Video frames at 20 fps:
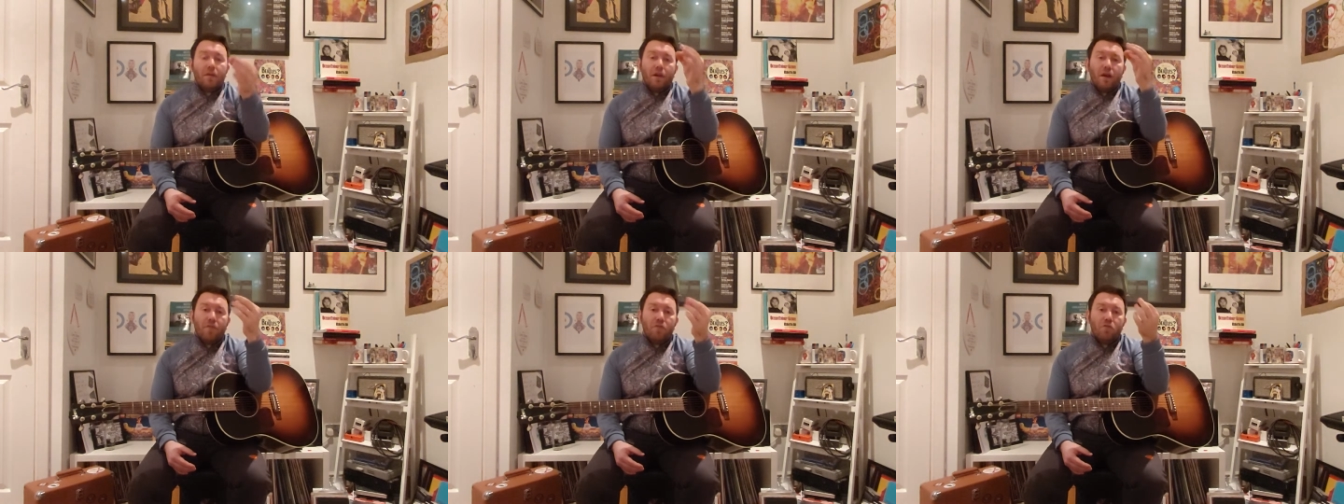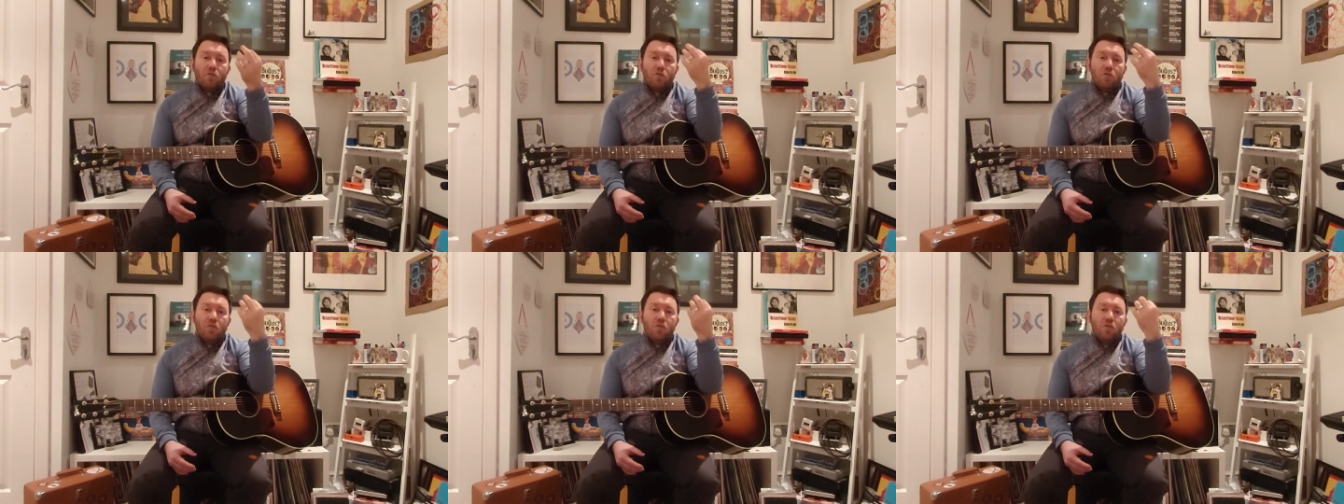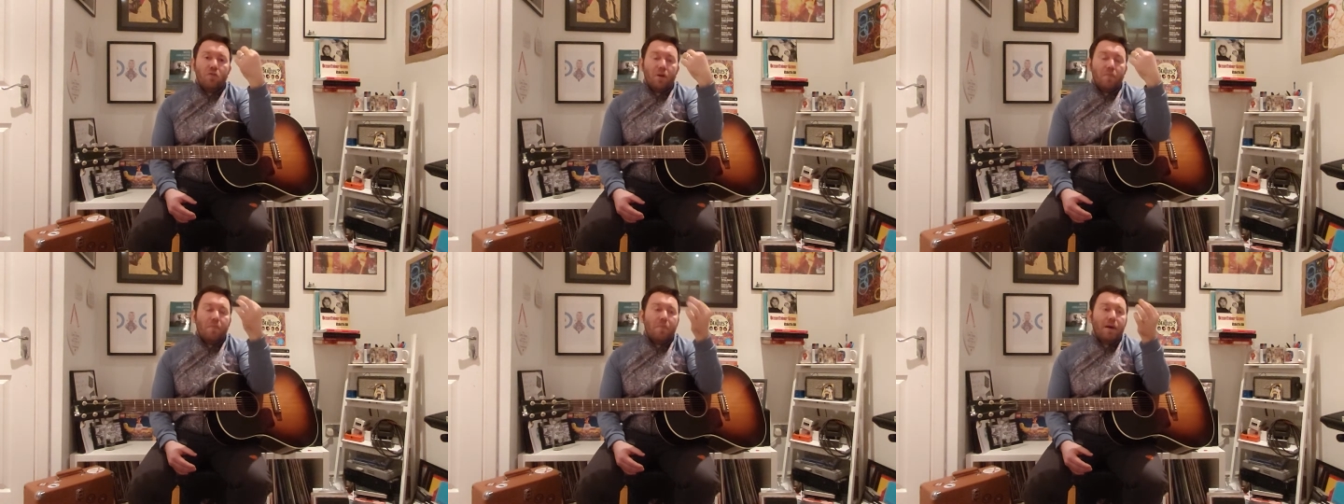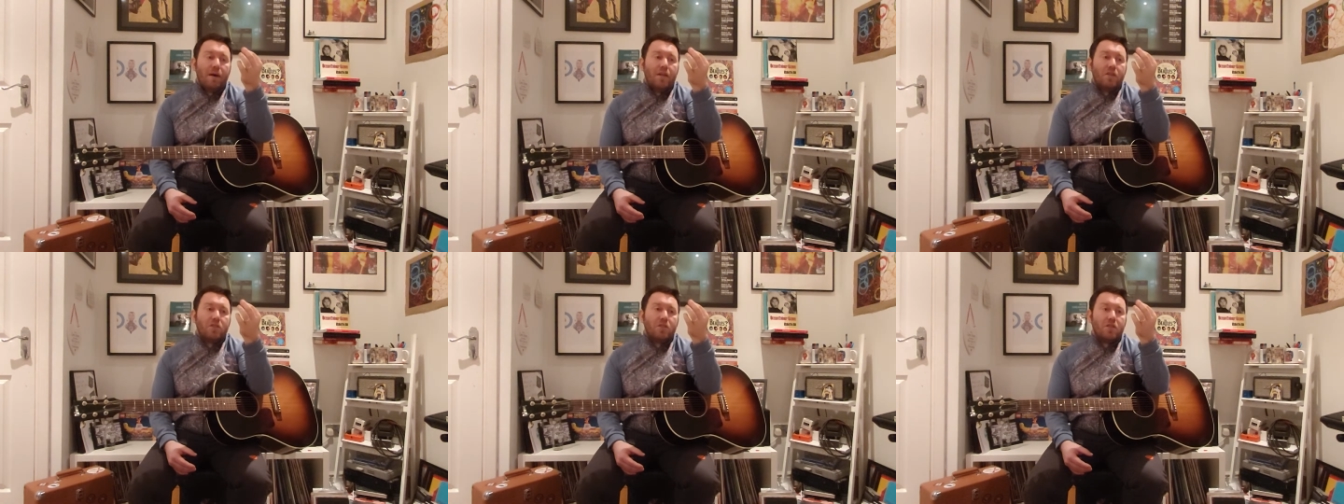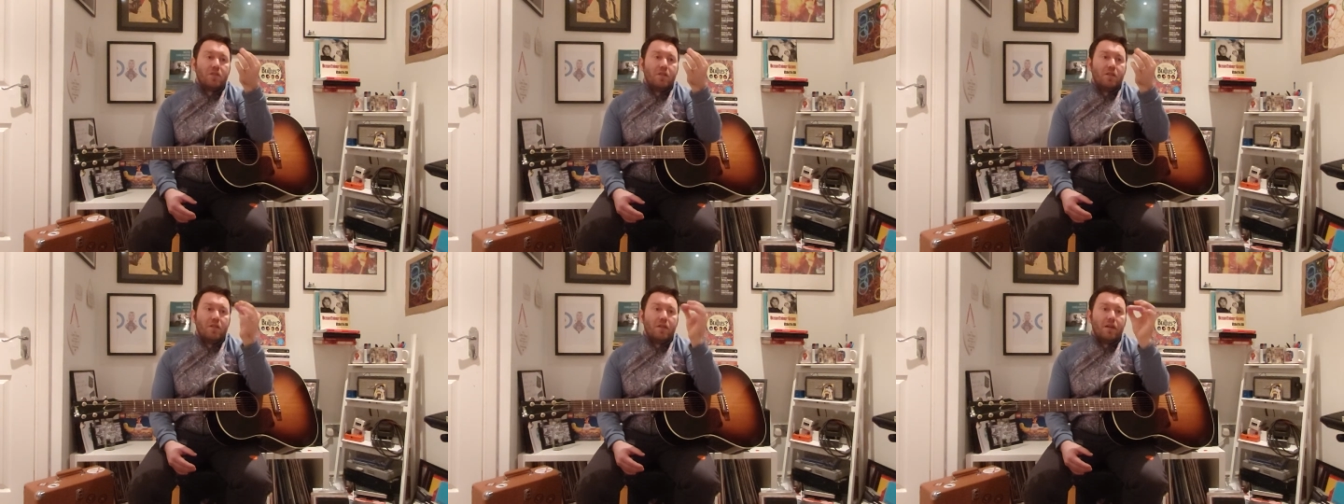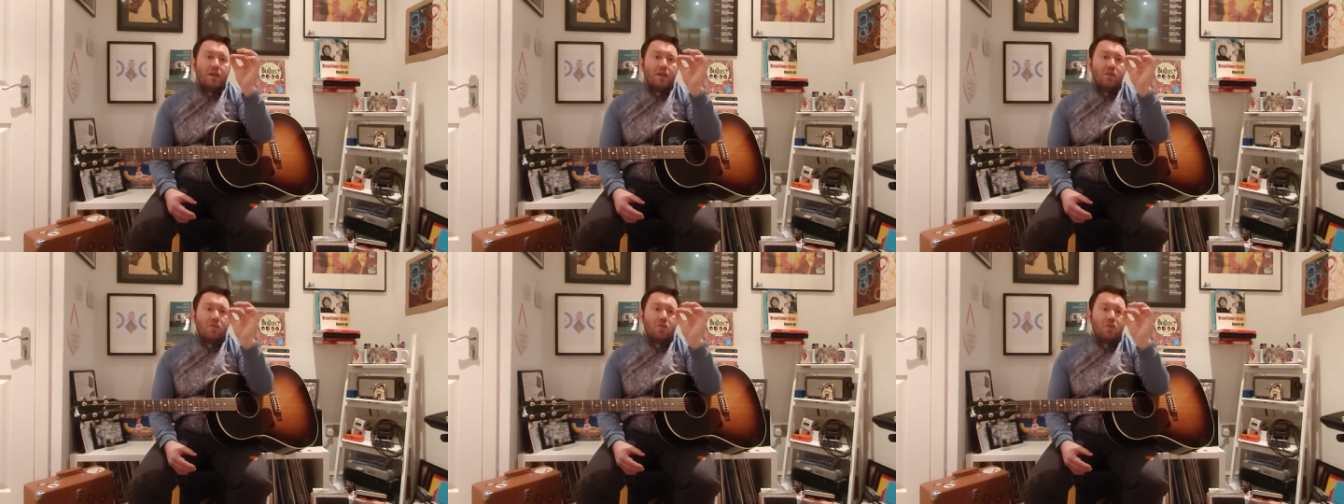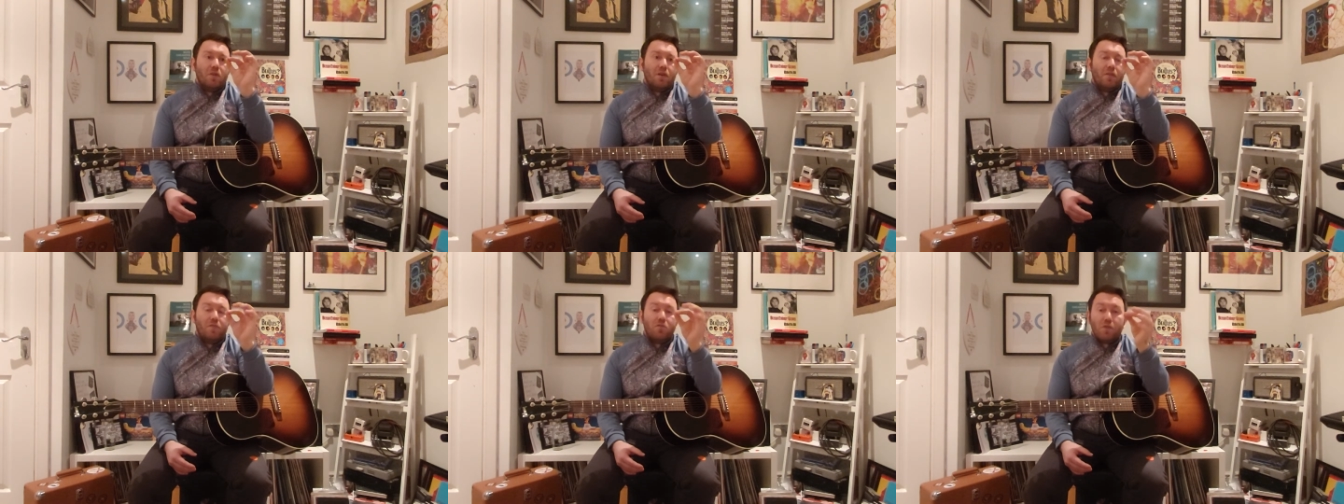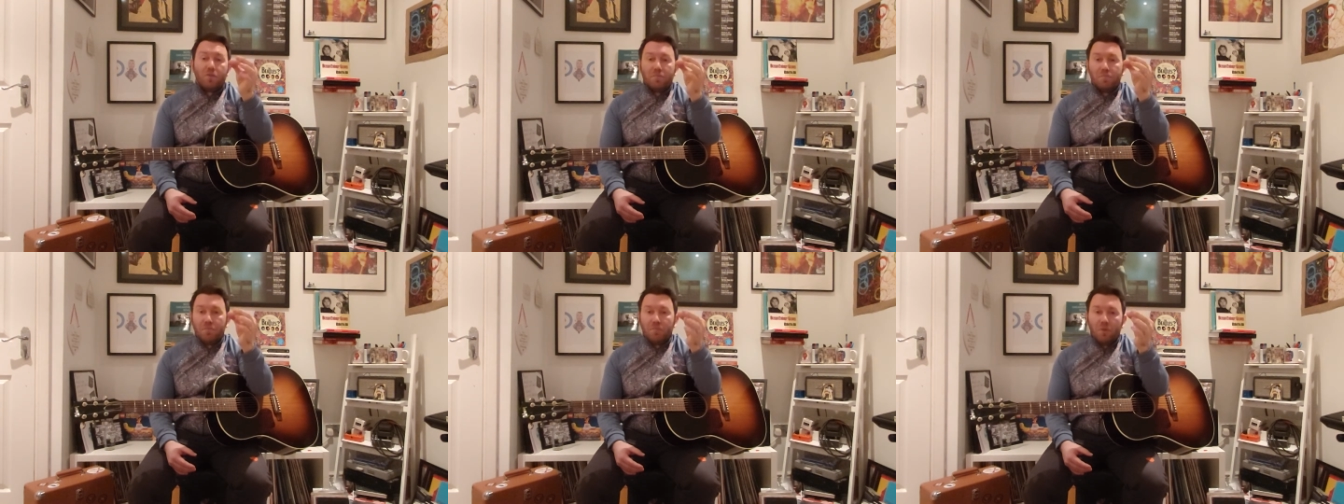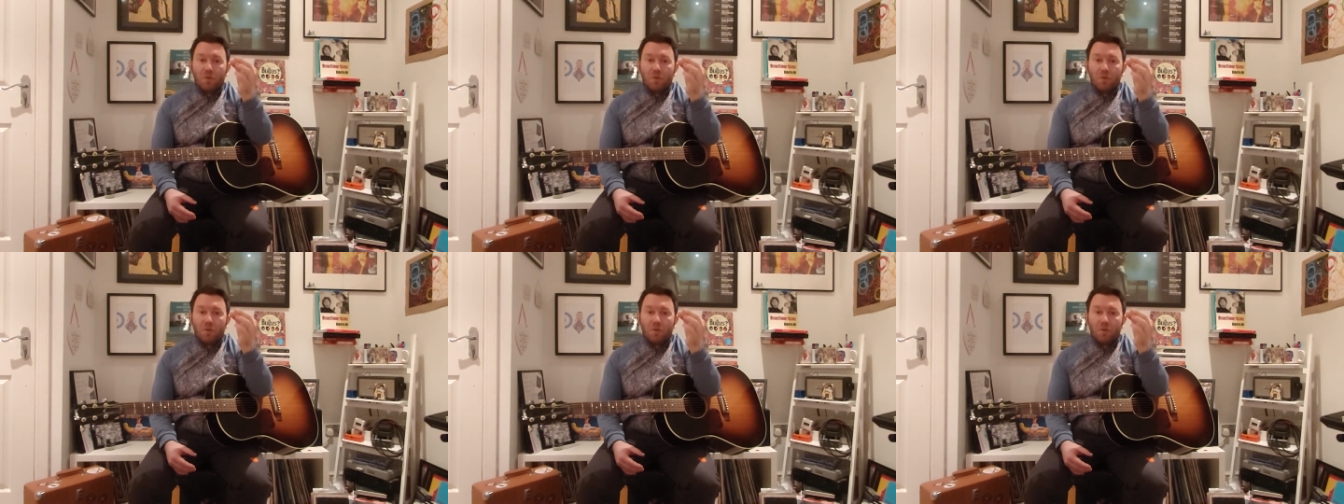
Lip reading: if you imagine that you have something